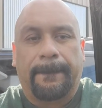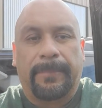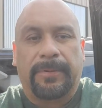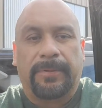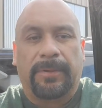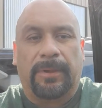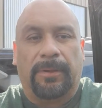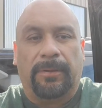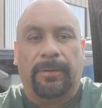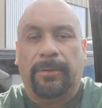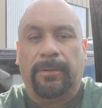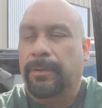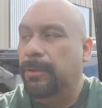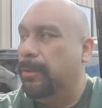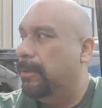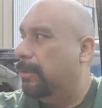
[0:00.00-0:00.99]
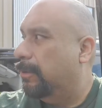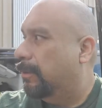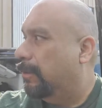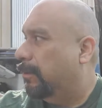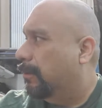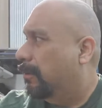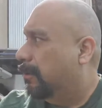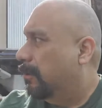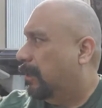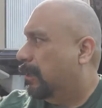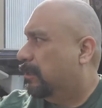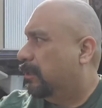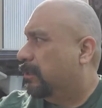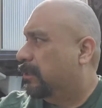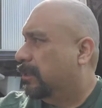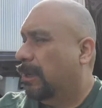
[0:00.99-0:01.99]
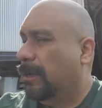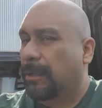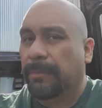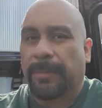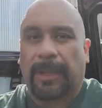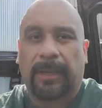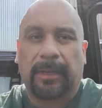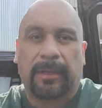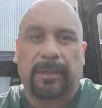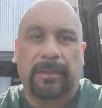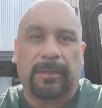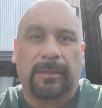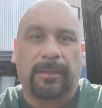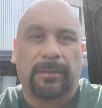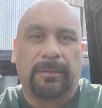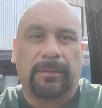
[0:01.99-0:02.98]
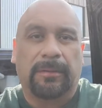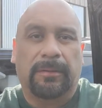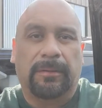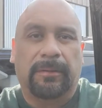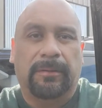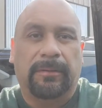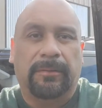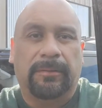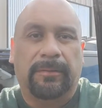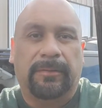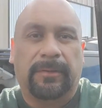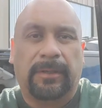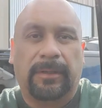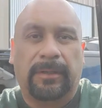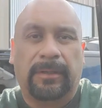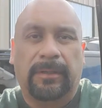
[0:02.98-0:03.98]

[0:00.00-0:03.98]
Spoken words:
so let's just talk about it, we'll see.